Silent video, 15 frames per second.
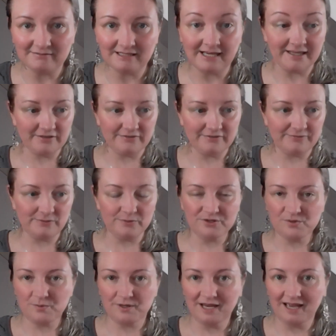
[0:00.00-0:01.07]
Like, of
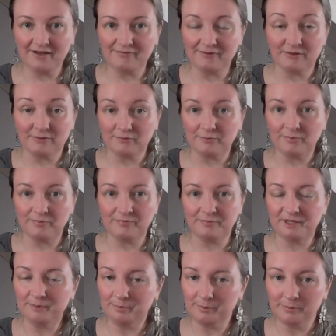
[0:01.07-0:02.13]
course, we have a group of
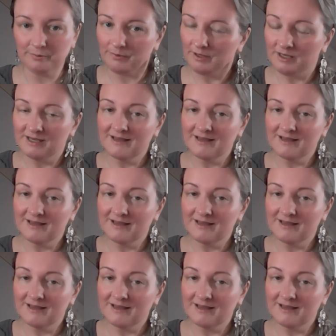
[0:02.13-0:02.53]
people